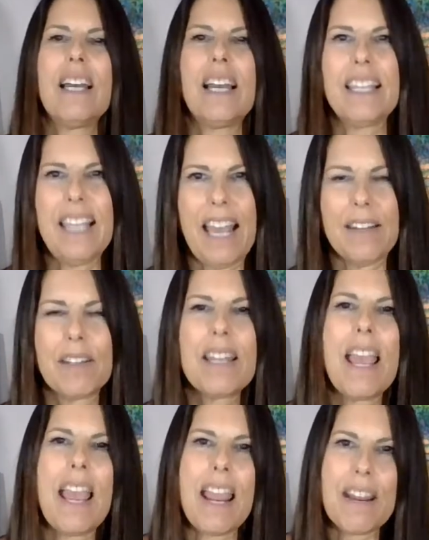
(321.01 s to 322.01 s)
Again,
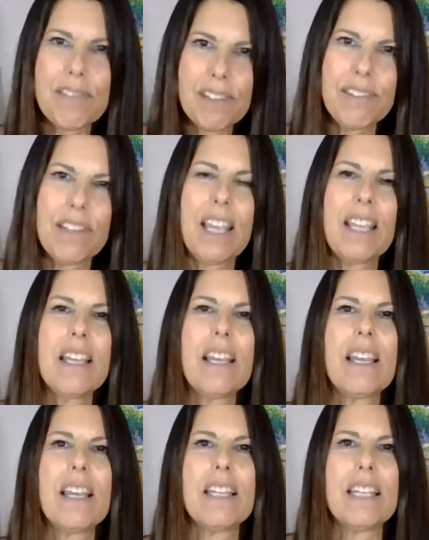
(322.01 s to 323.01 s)

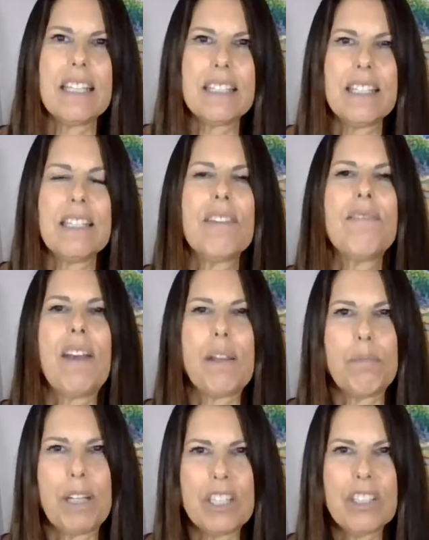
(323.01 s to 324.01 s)
everything is in a
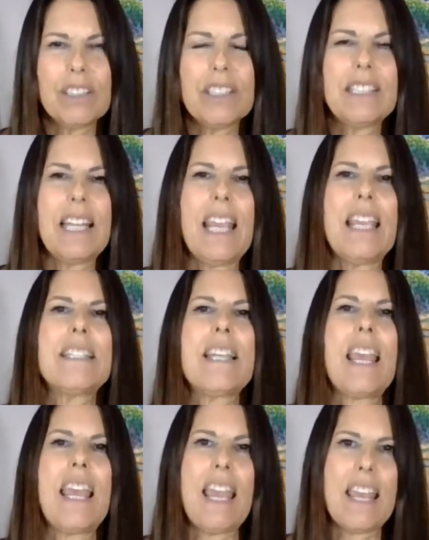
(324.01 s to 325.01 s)
vibrational
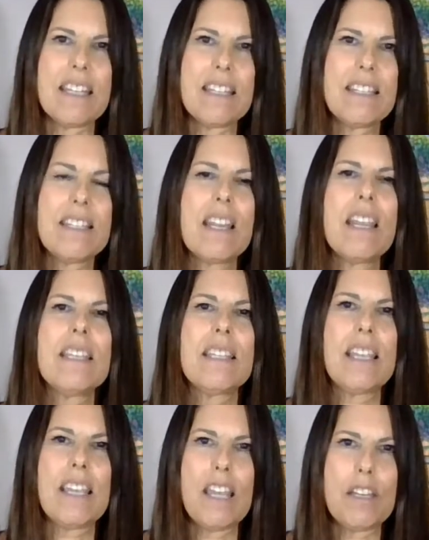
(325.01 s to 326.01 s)
state and
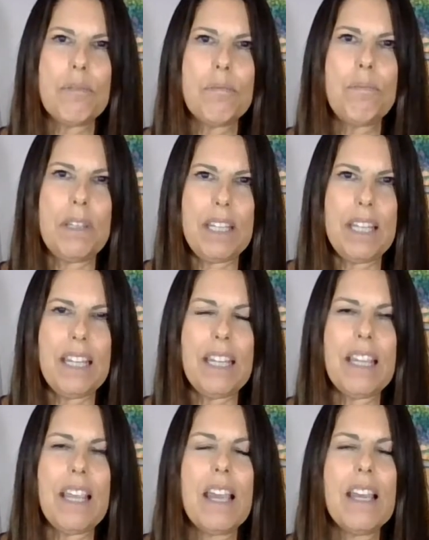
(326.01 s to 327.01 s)
can
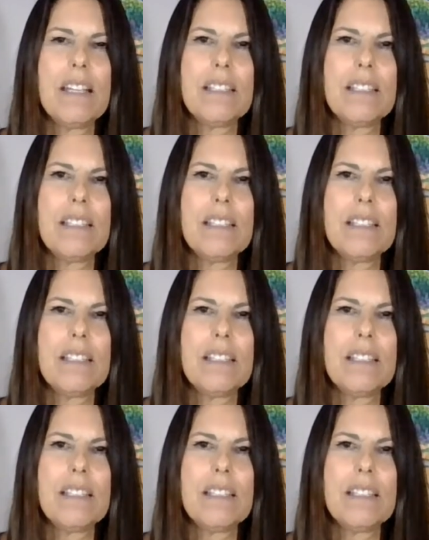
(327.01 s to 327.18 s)
be